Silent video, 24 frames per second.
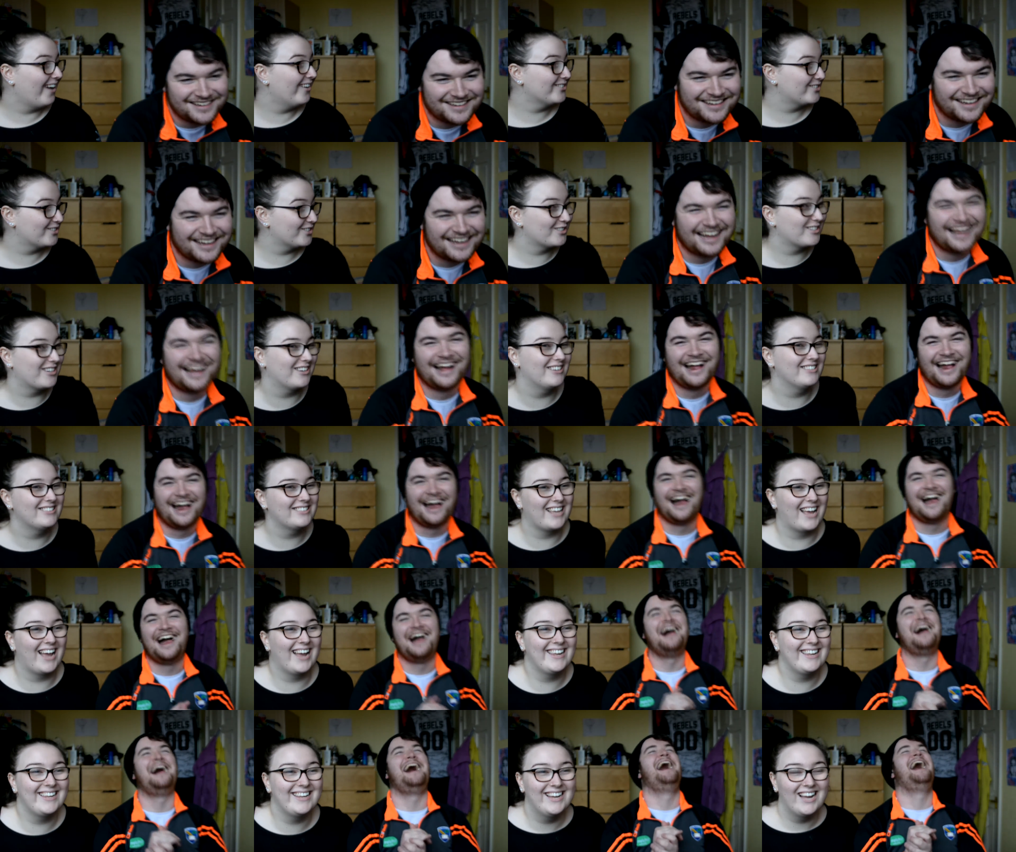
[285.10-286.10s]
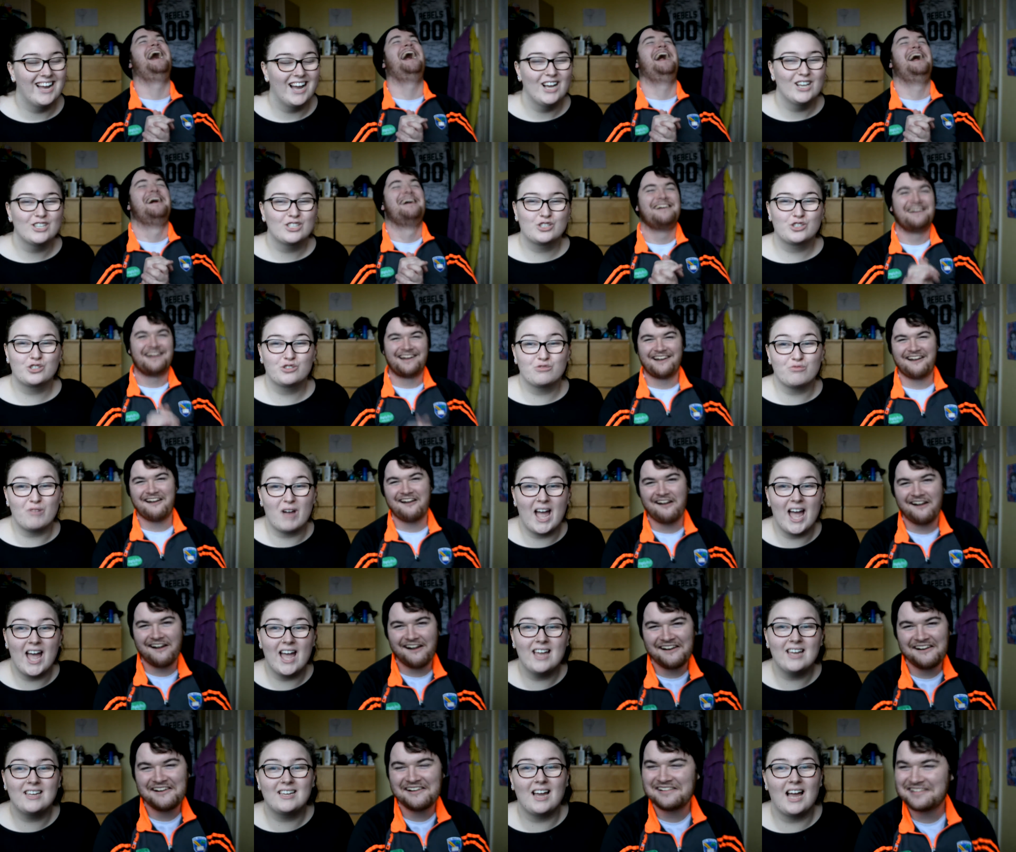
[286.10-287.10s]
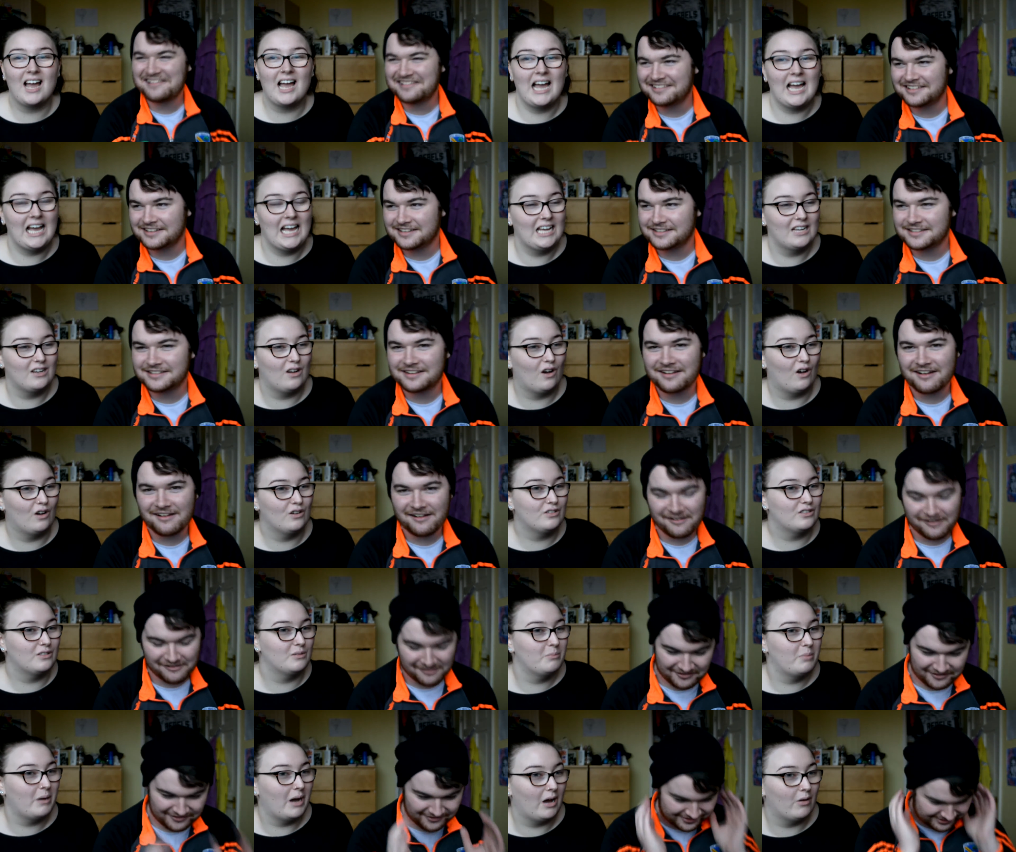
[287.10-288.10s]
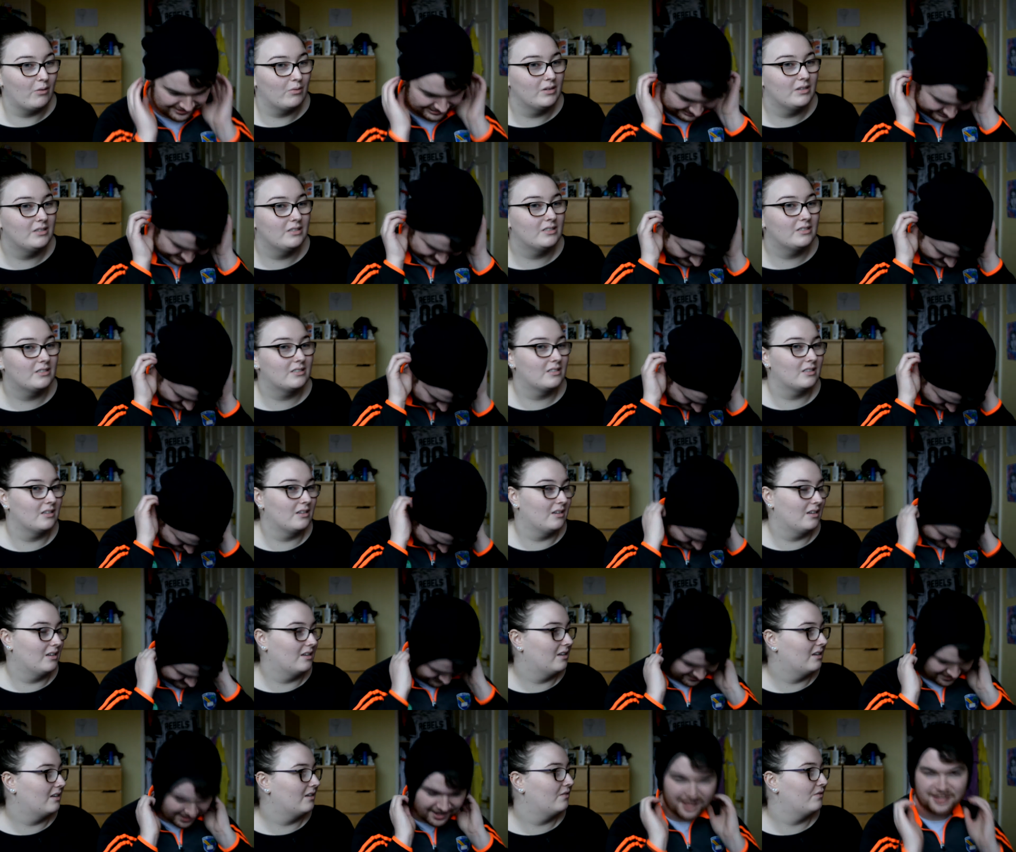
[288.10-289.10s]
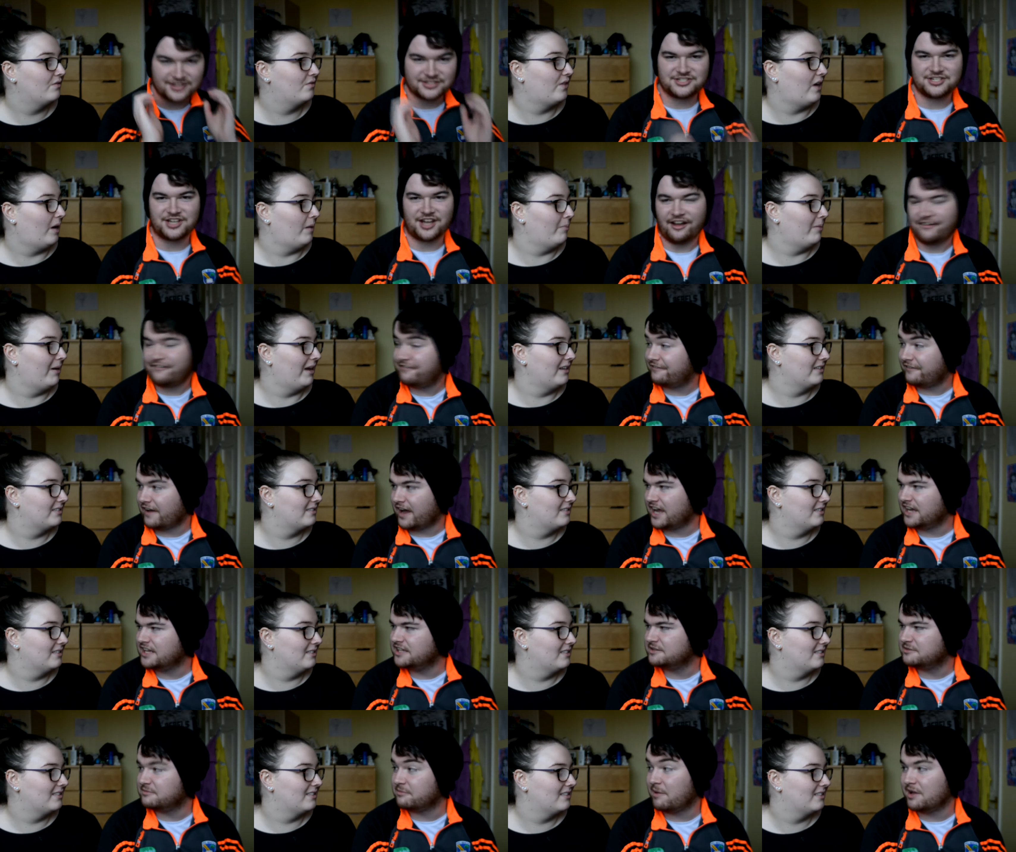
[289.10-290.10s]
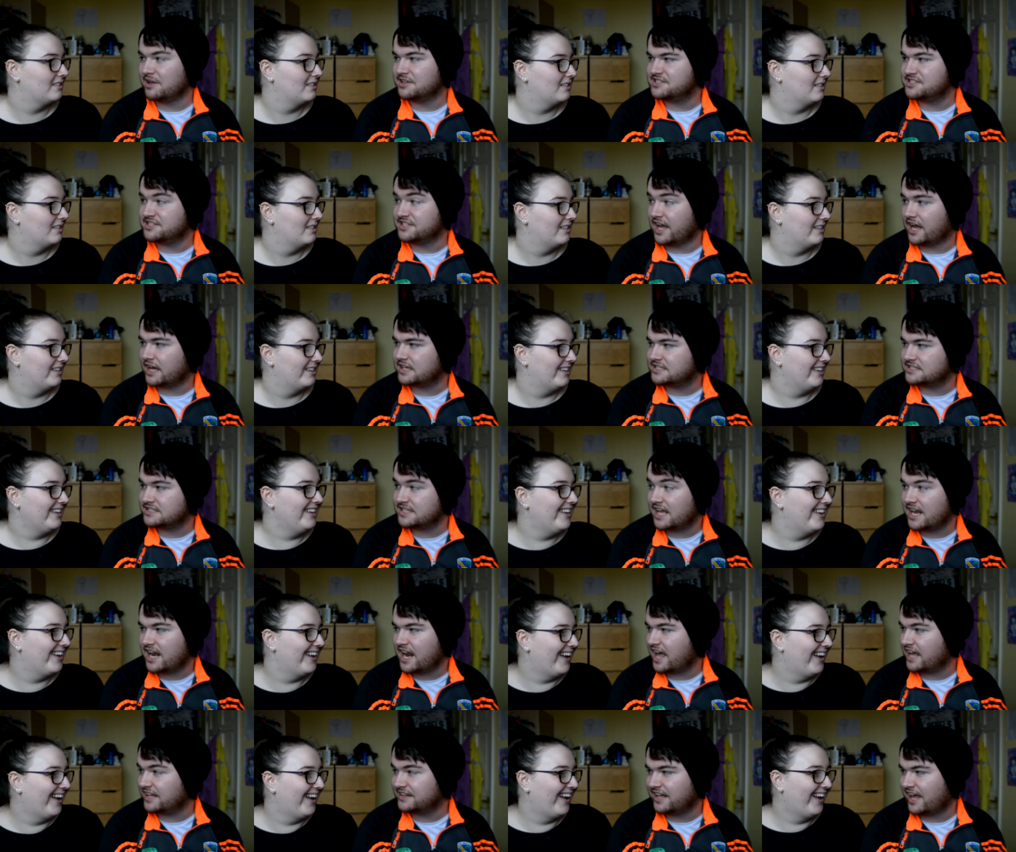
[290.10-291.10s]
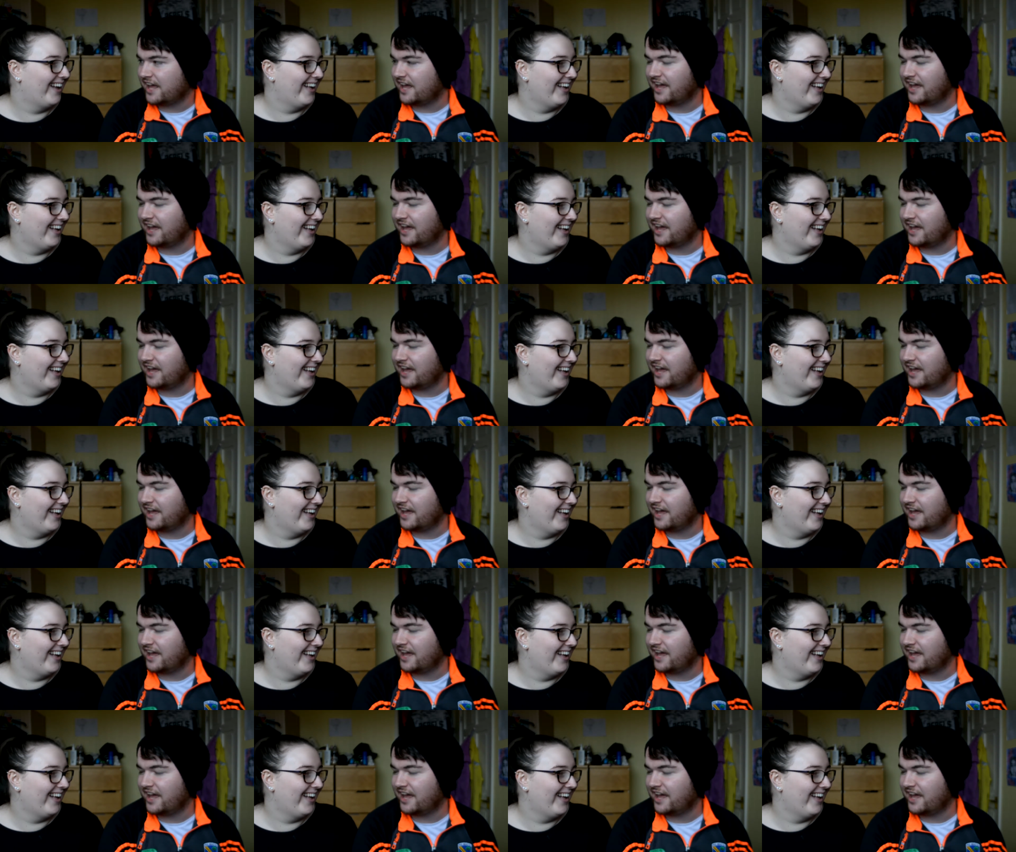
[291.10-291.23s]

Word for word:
Speaker 1: I was just gonna say Shrek and Austin Powers, the fat
Speaker 2: Did you bastard. find my sexy laddie?